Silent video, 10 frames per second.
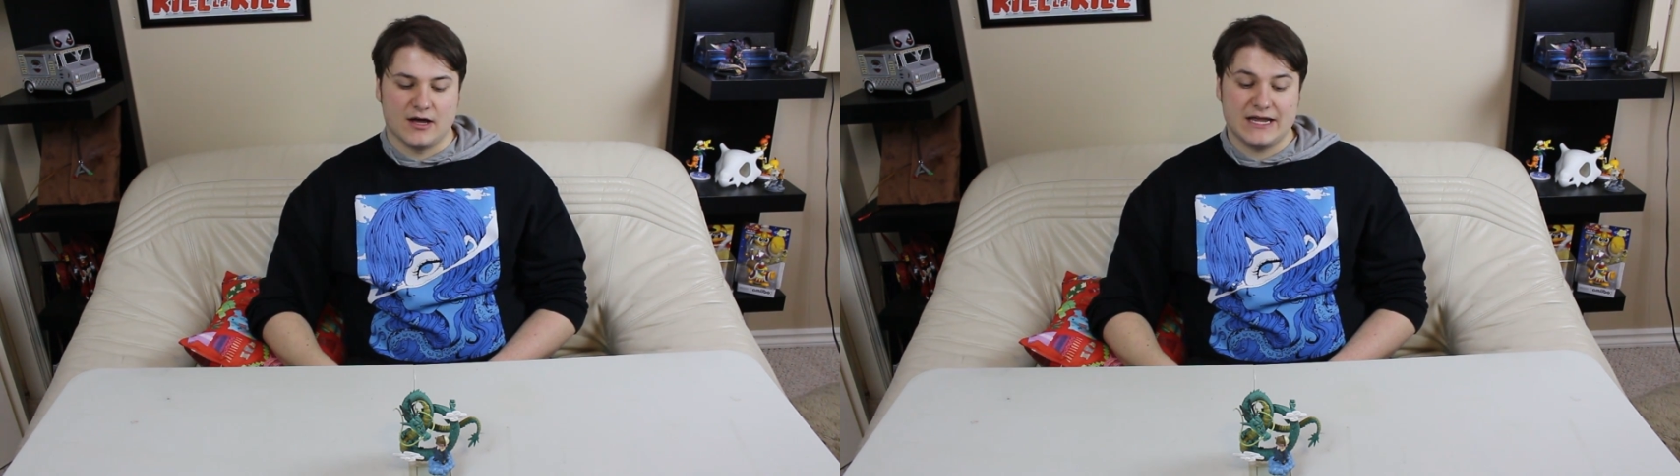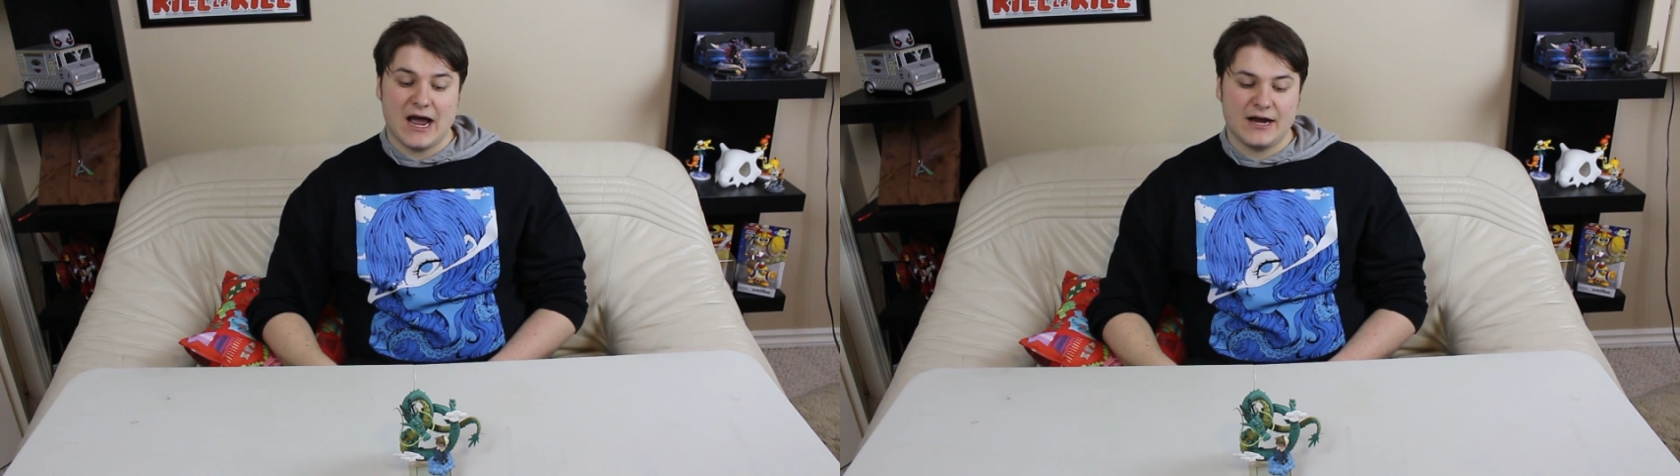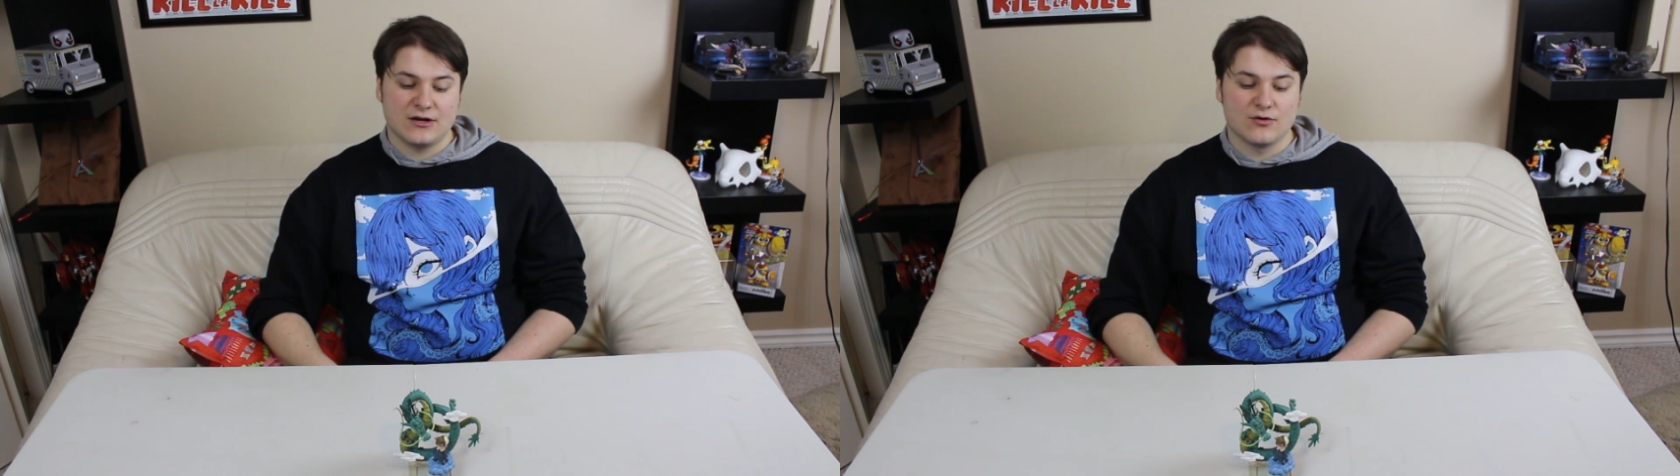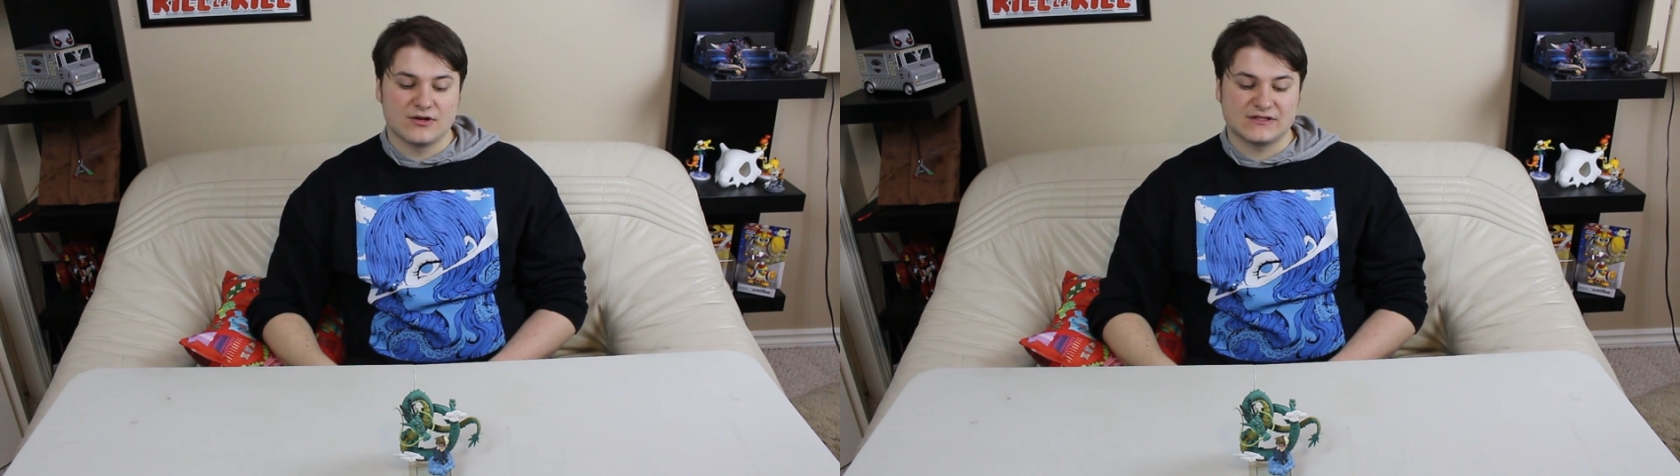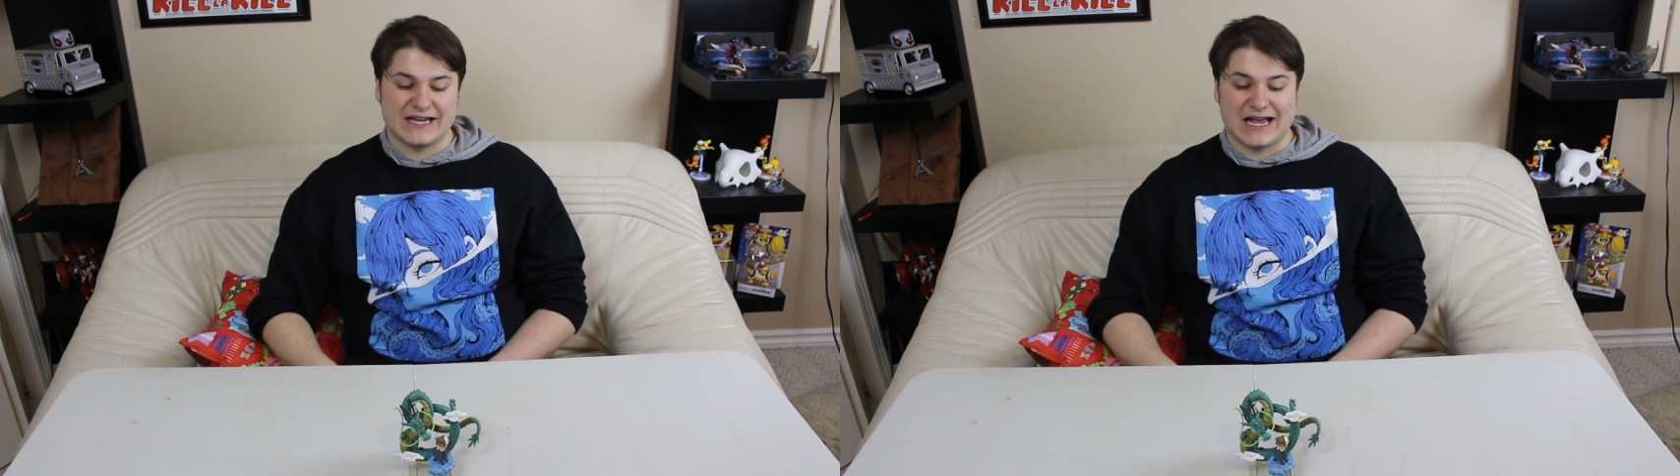Yeah, I know
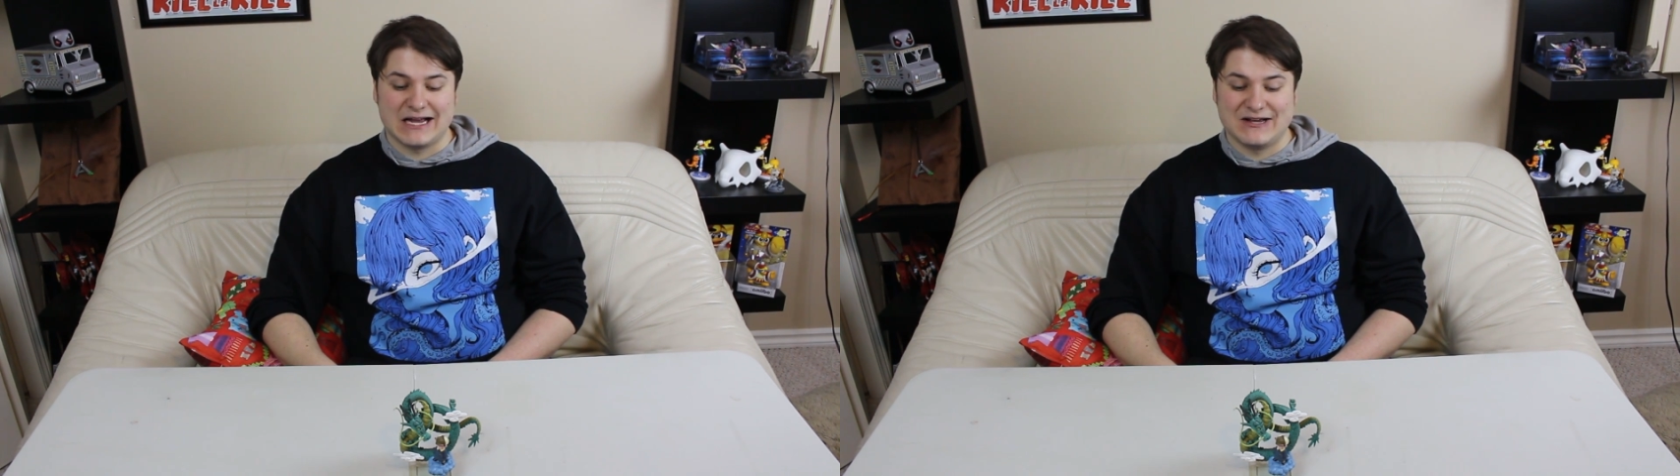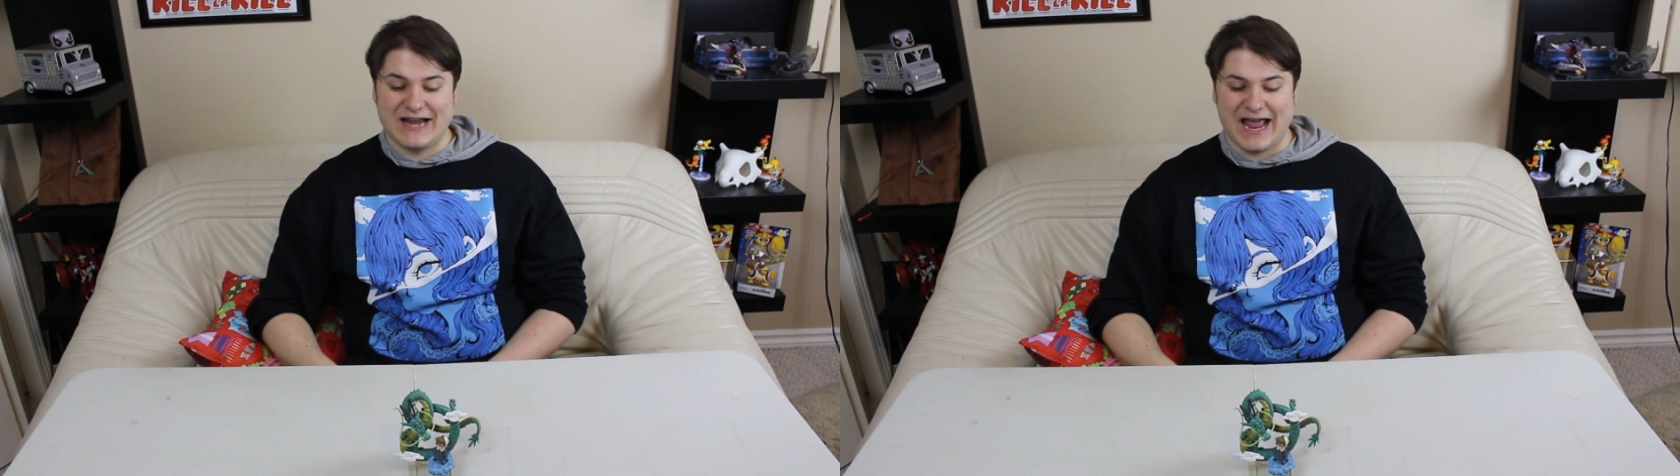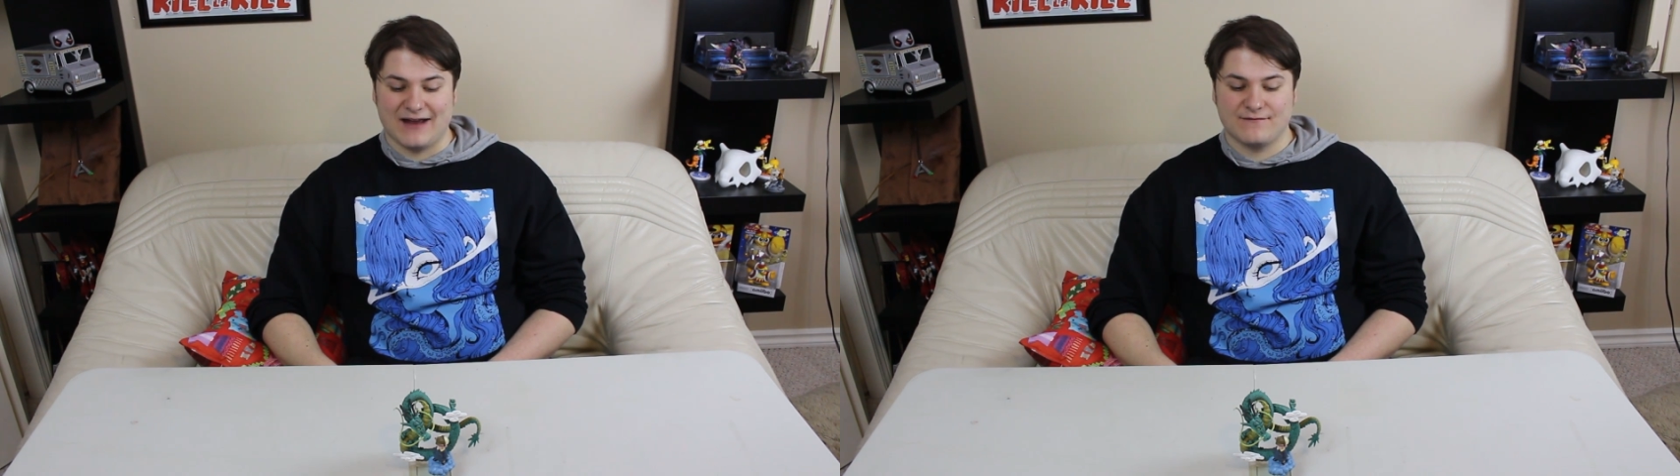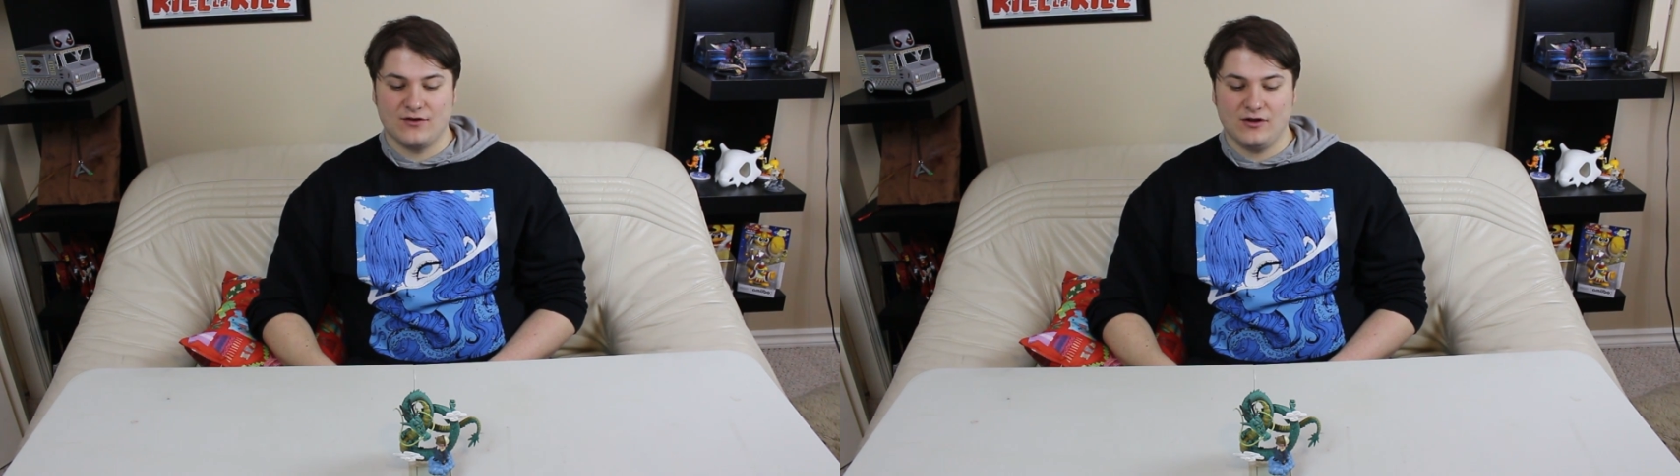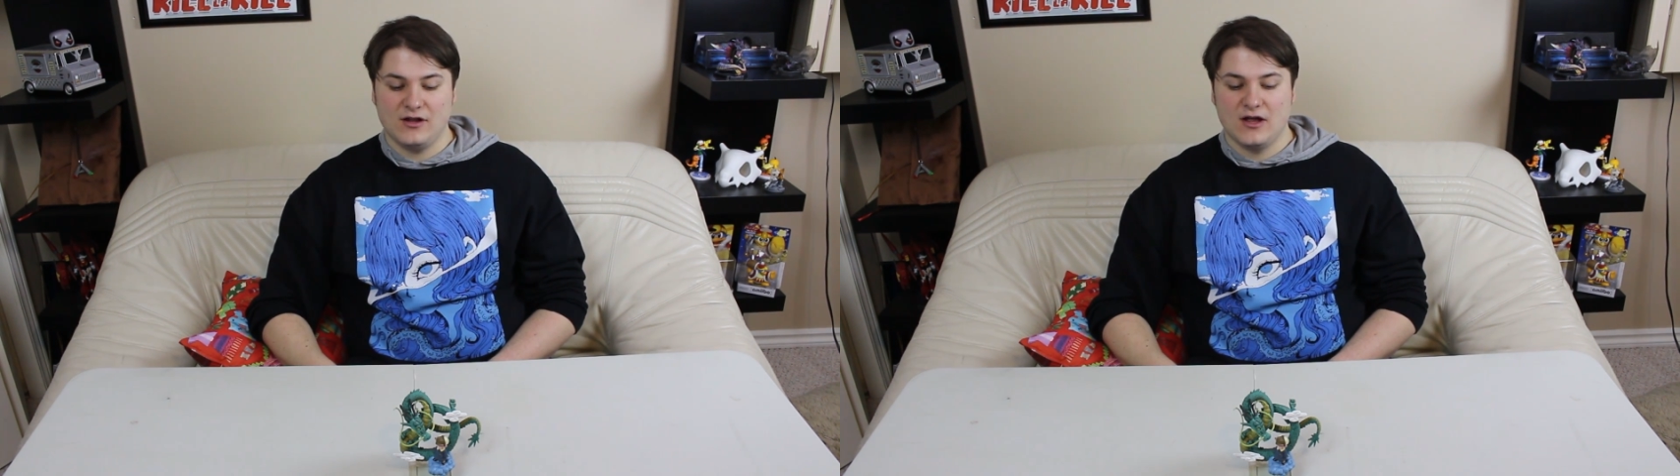there's like a good
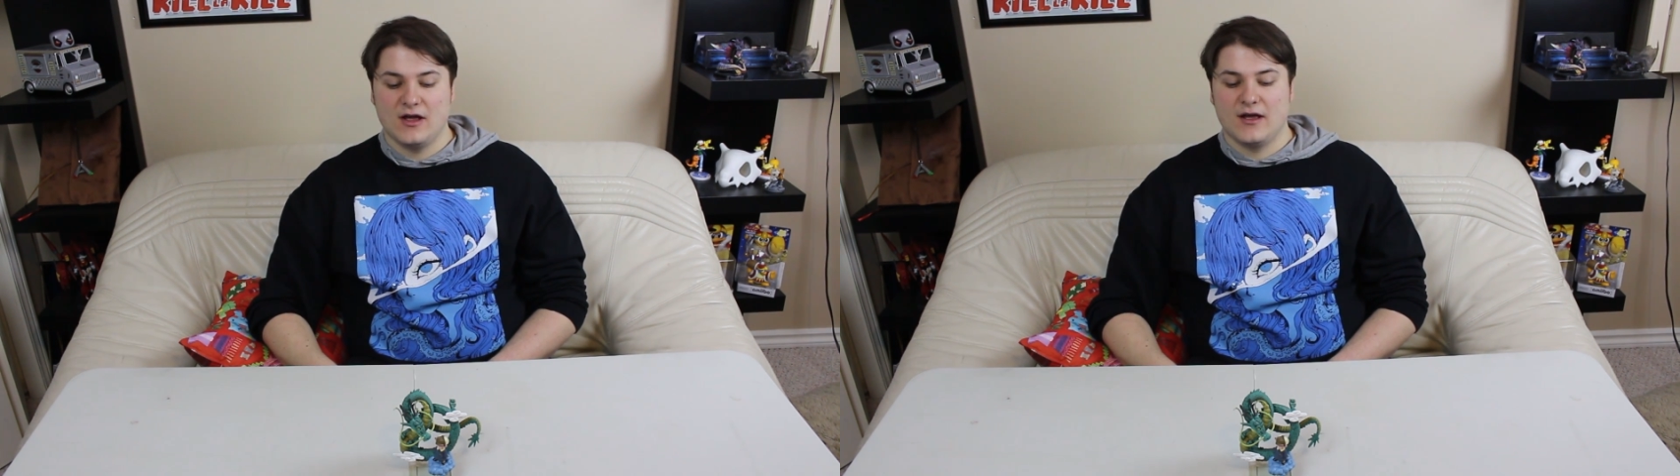handful,